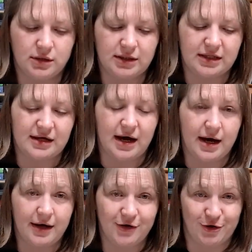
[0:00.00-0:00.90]
get the
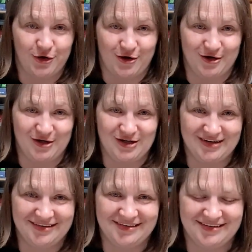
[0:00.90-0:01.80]
higher card
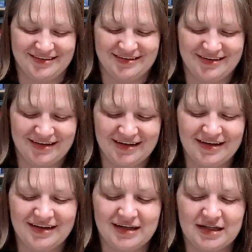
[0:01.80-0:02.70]

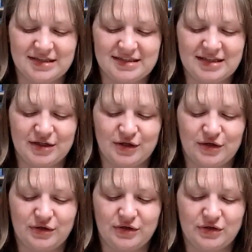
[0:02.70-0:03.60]

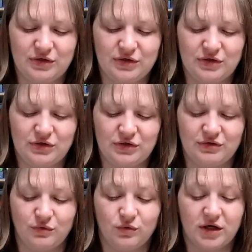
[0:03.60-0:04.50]
until you
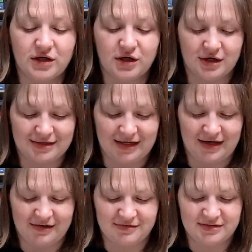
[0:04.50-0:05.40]
have 1 card
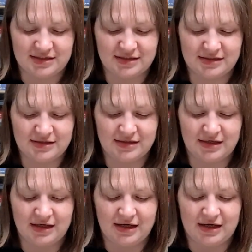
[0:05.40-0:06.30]
left,
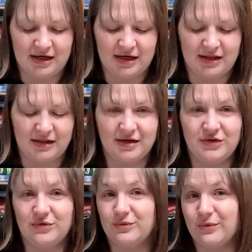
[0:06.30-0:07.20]
and then
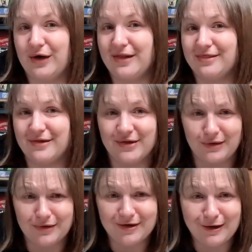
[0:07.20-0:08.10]
you want the
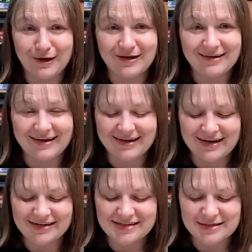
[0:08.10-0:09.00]
lower card, I
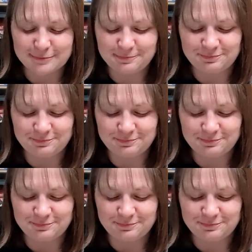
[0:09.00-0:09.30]
guess.